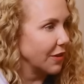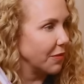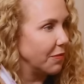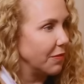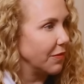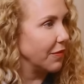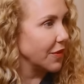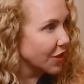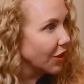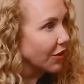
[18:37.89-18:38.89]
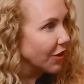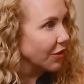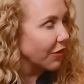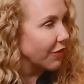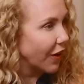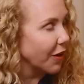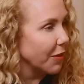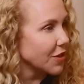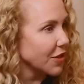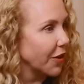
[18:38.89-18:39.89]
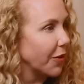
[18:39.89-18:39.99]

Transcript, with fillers: still new. Still new. Yeah, yeah. It's only been so.